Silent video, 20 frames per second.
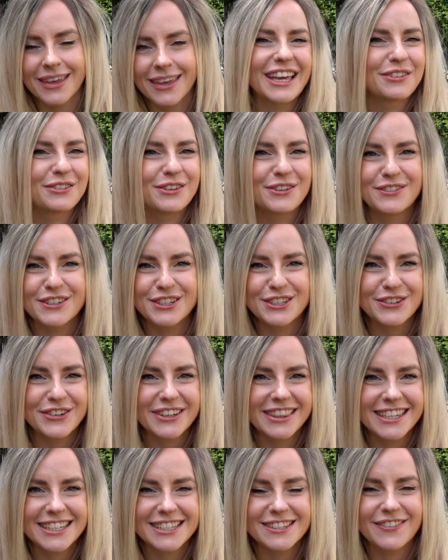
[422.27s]
If you've
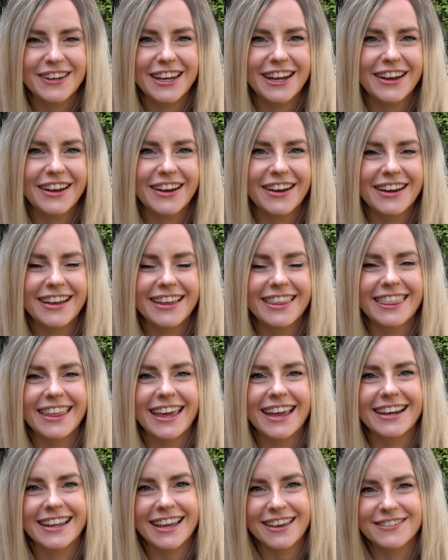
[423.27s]
enjoyed this video,
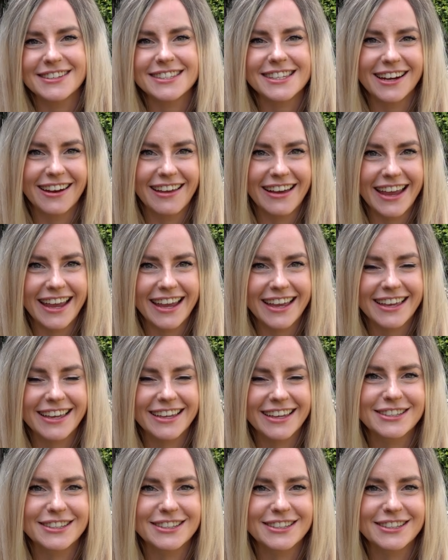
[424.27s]
then give us a like.